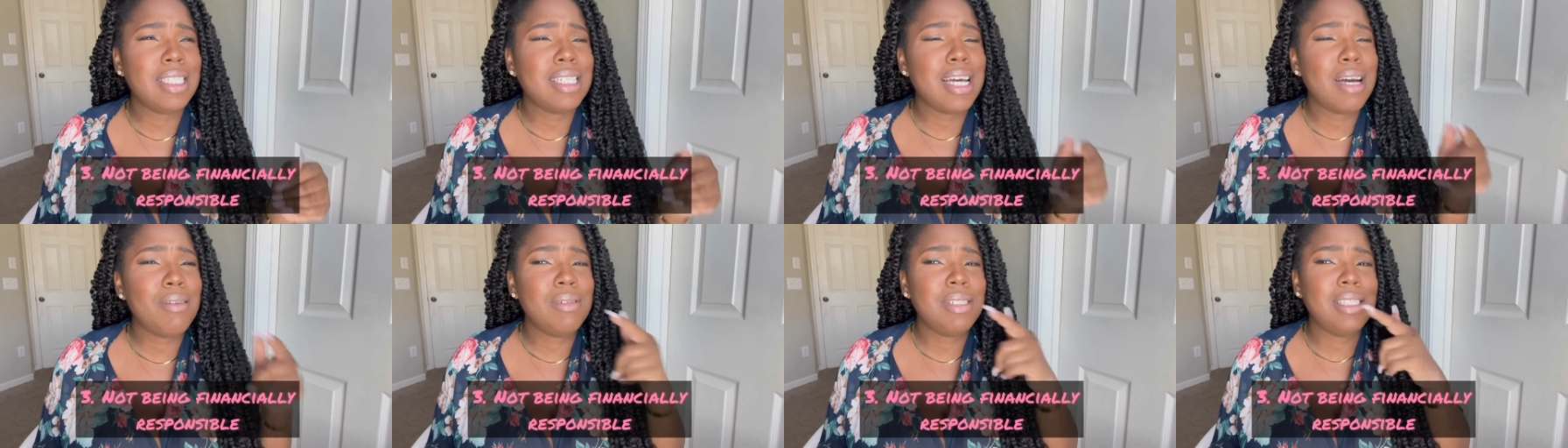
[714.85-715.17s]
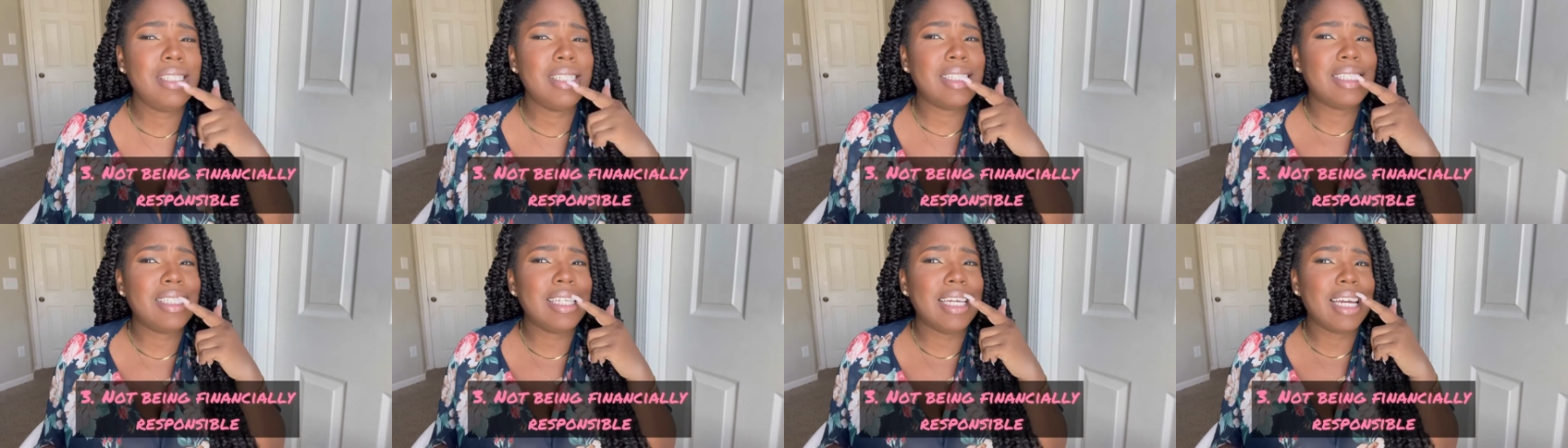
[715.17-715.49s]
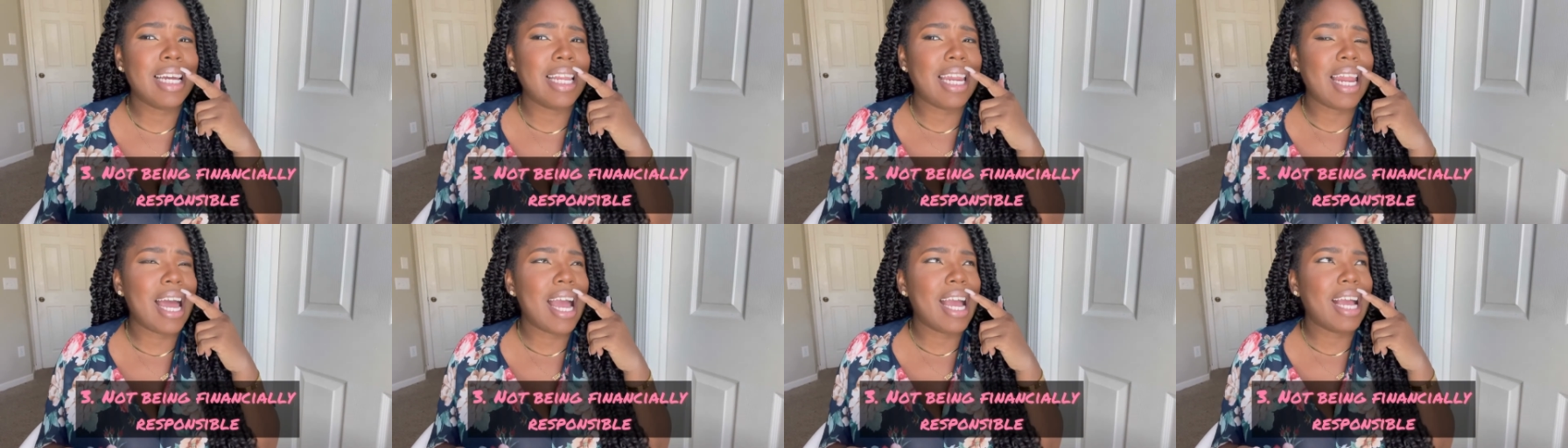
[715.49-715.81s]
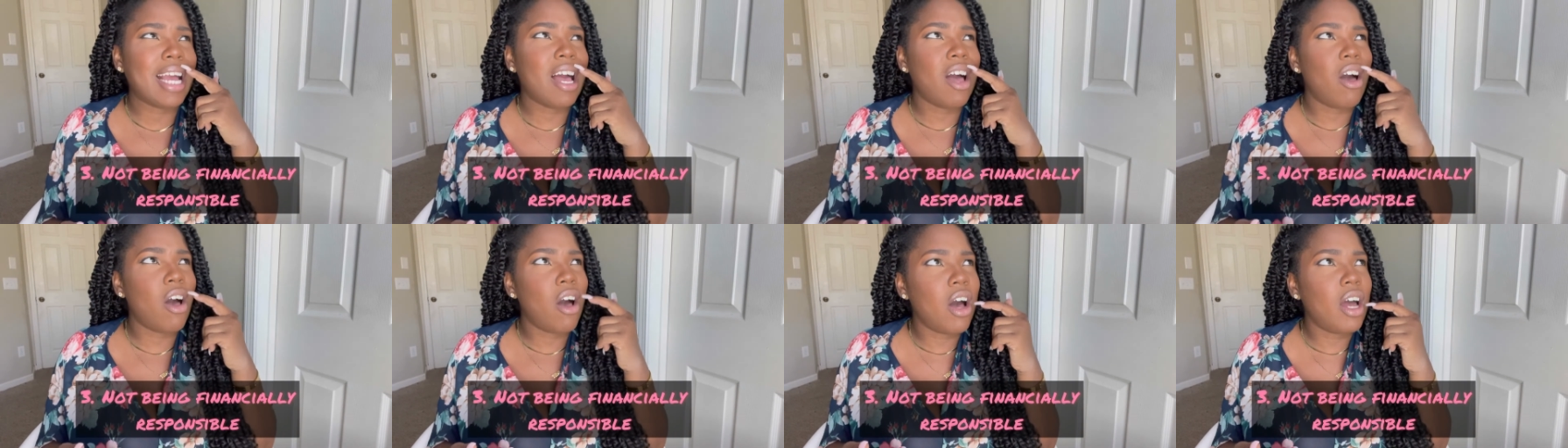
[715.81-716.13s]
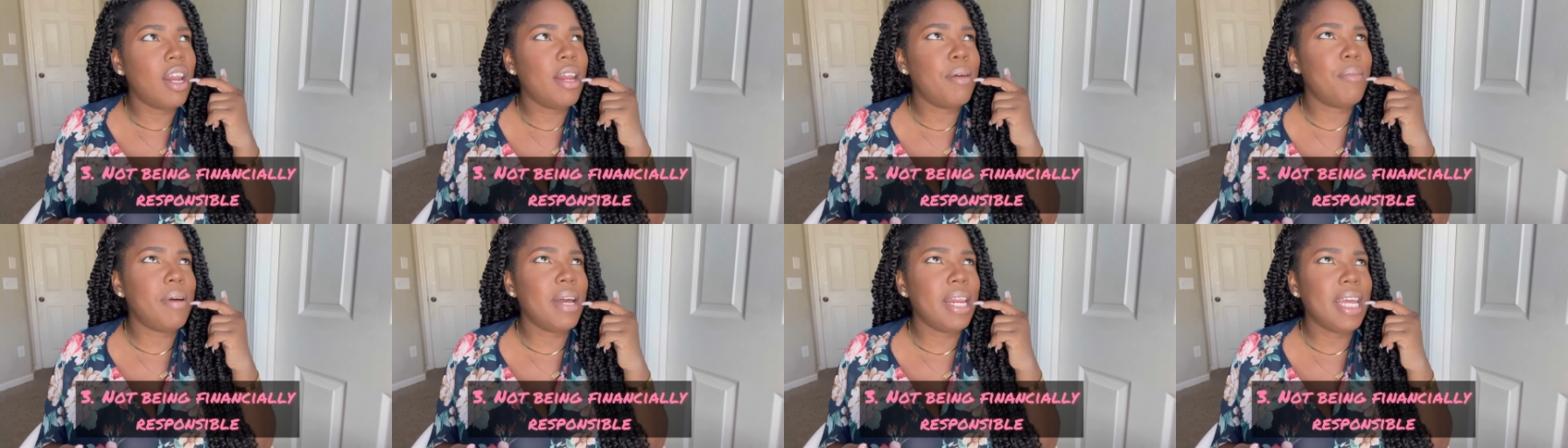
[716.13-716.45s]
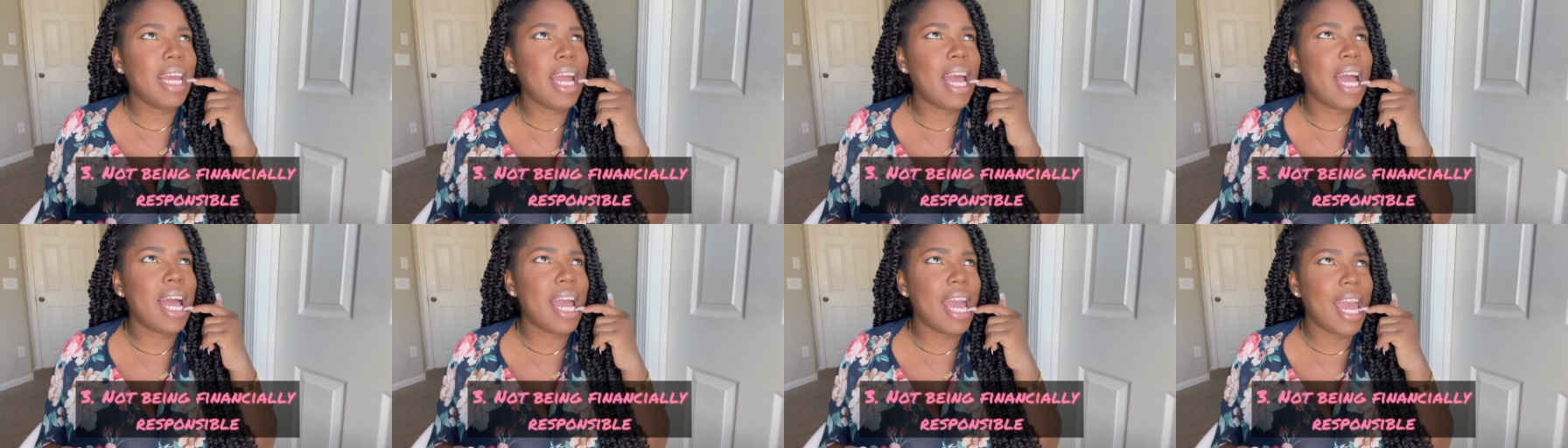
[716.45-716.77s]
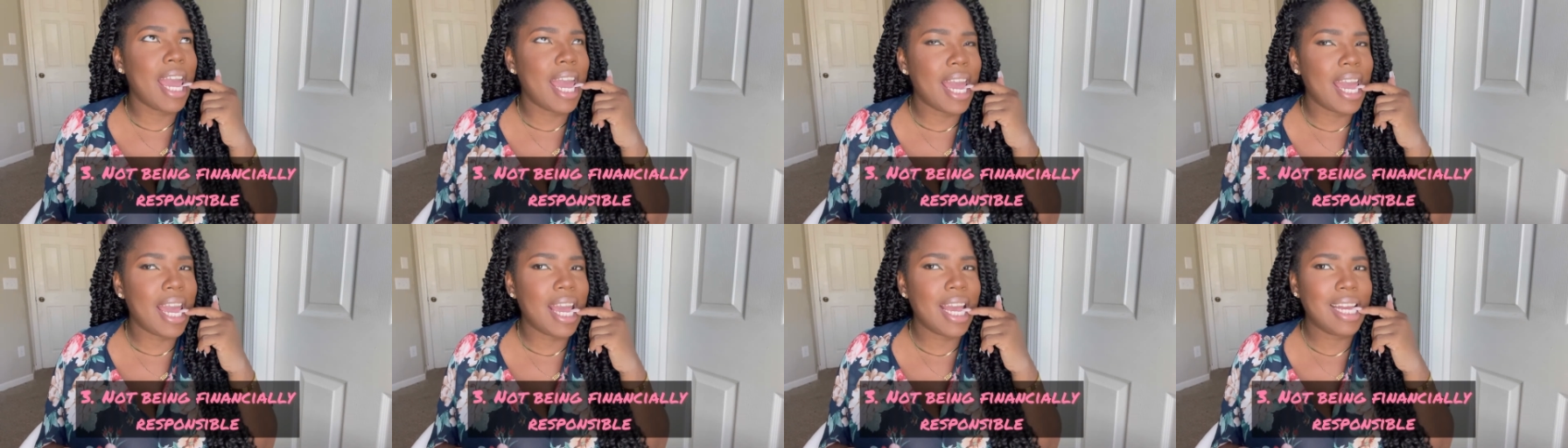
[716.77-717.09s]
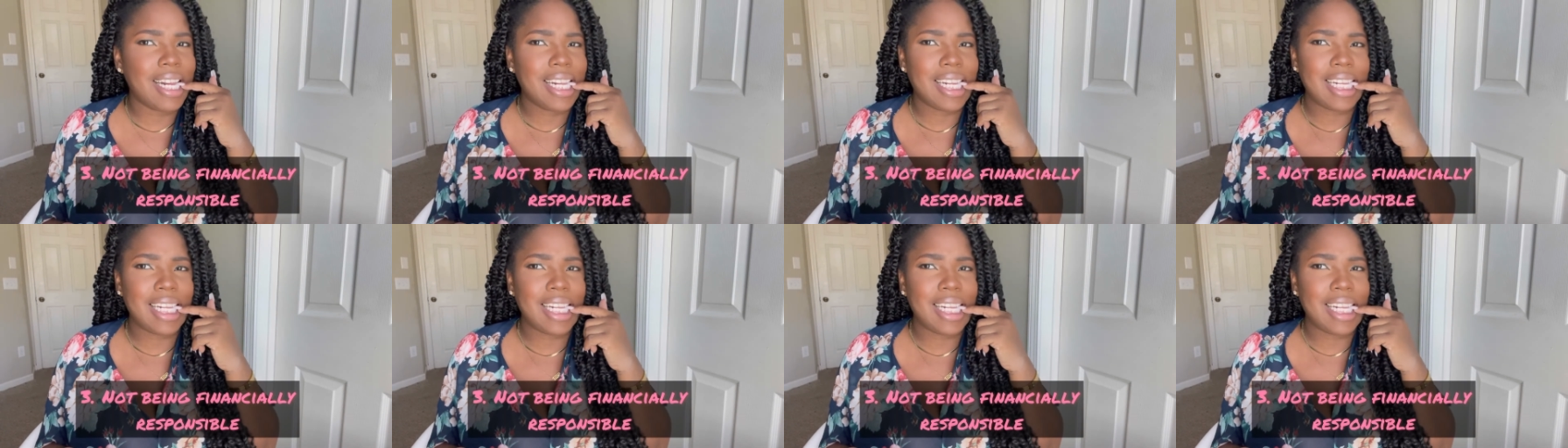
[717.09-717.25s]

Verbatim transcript: I was just thinking like all the money I had.